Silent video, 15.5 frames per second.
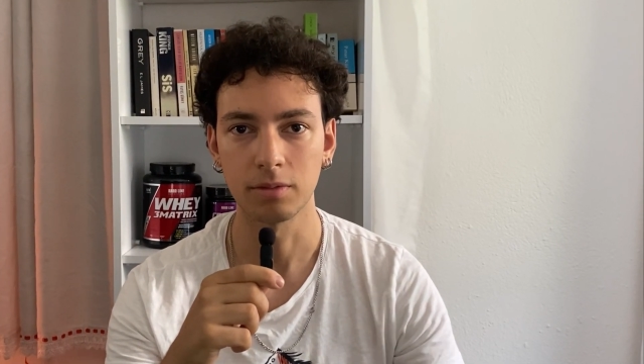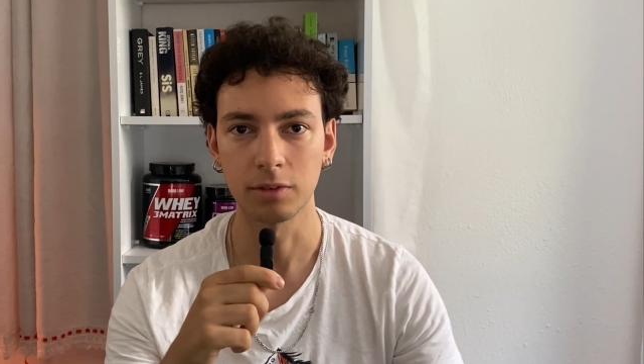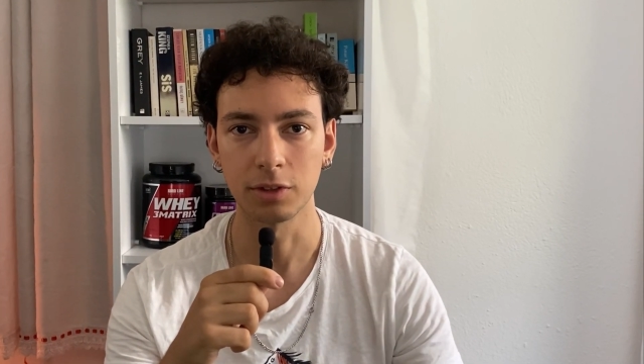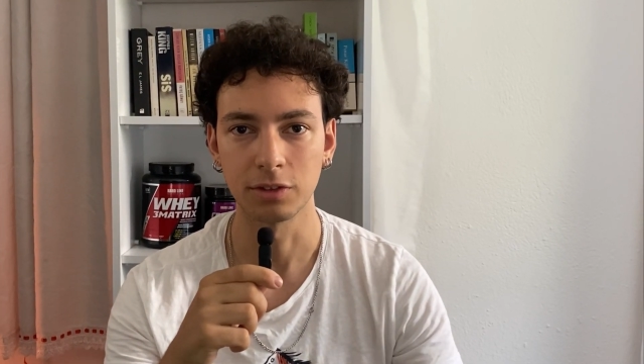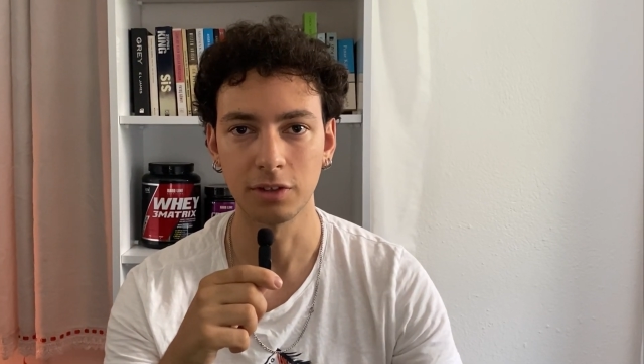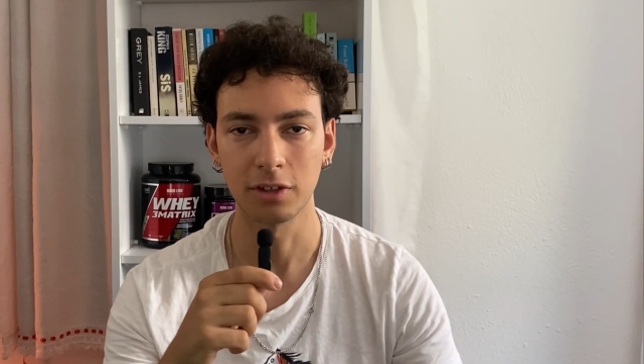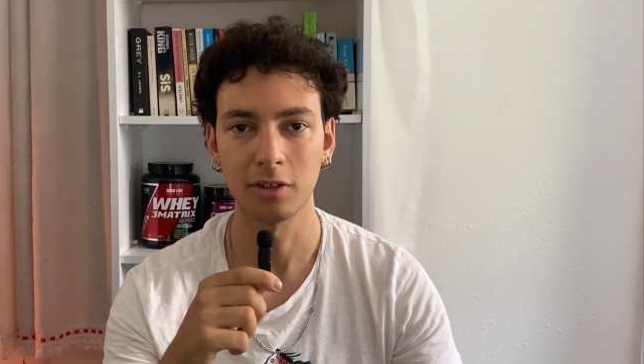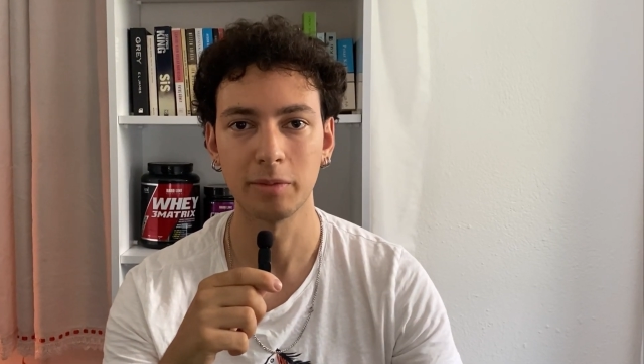your
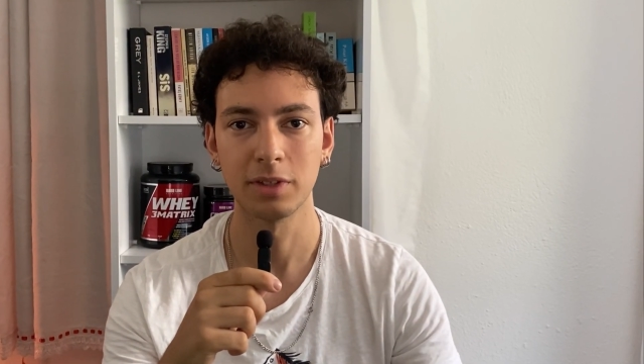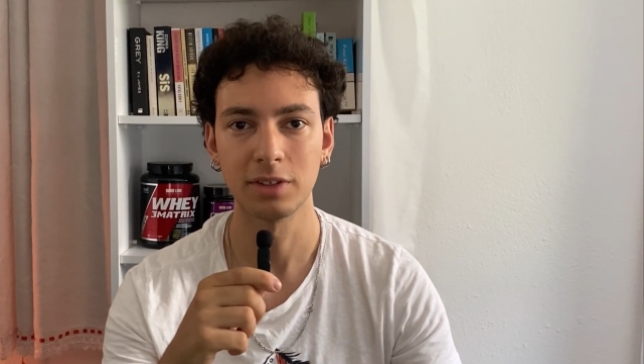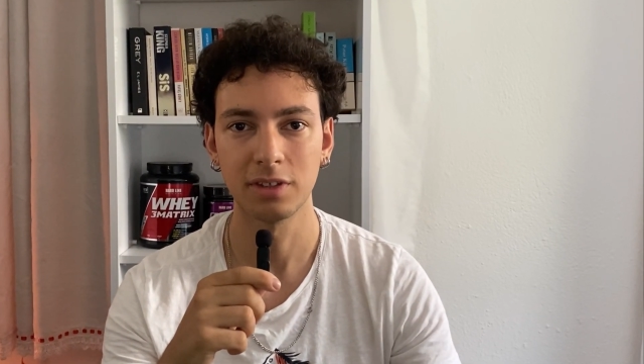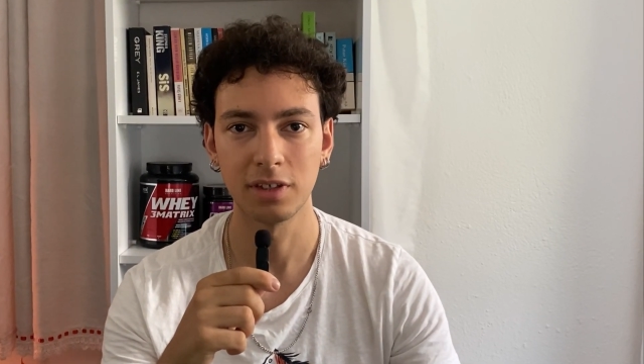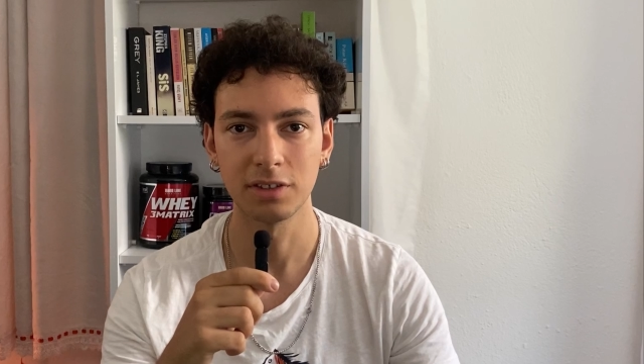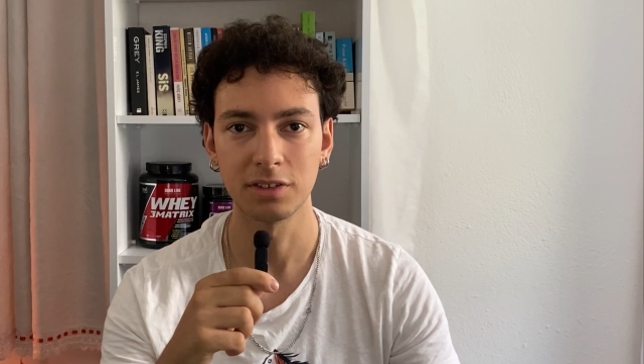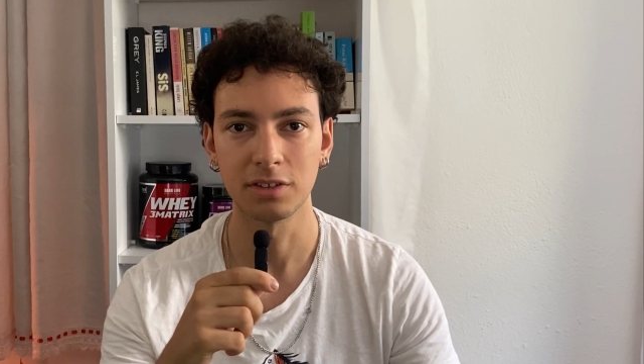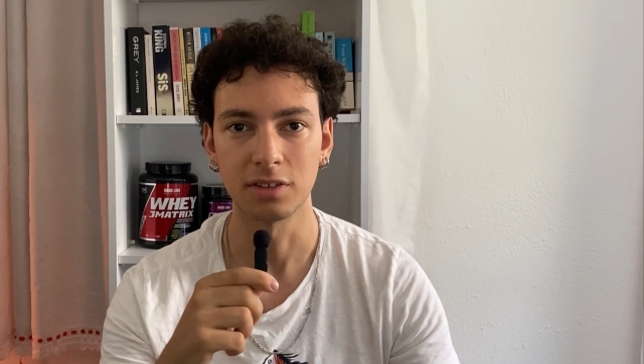
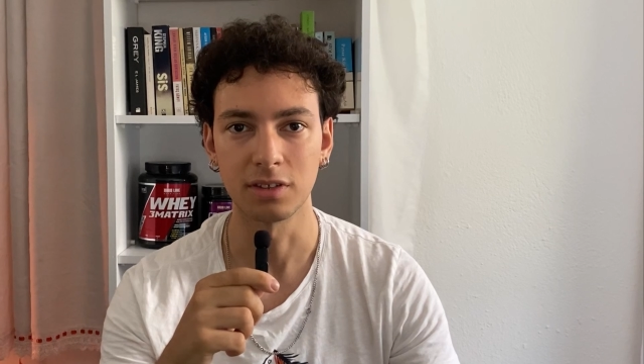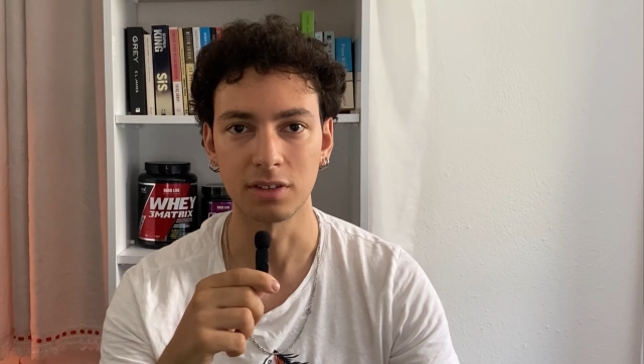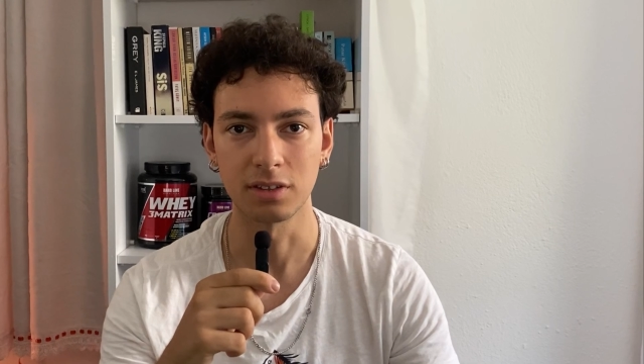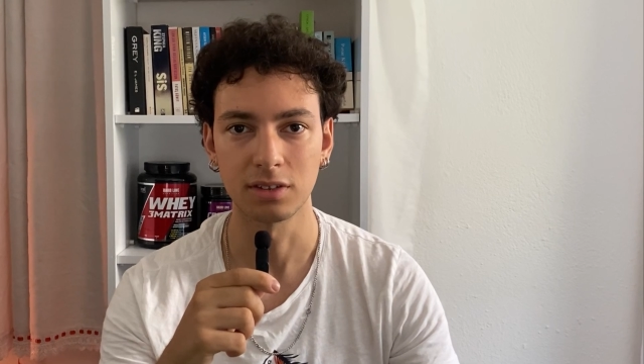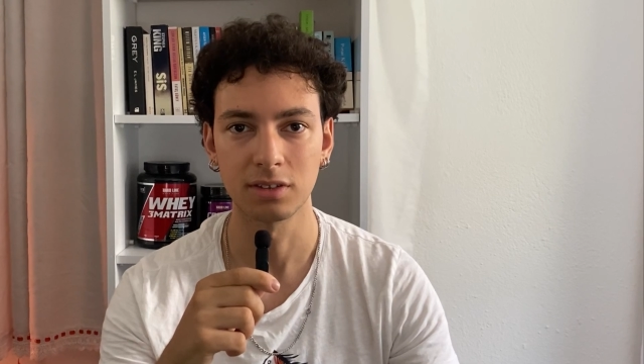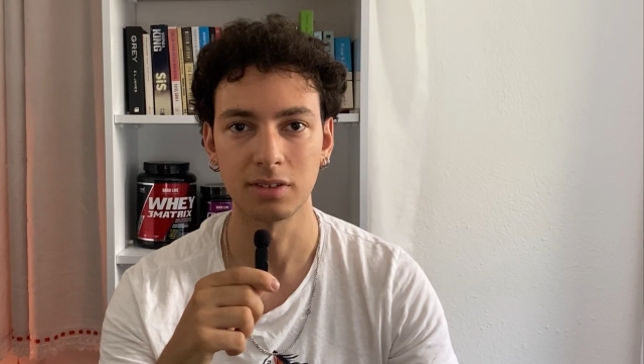documentation is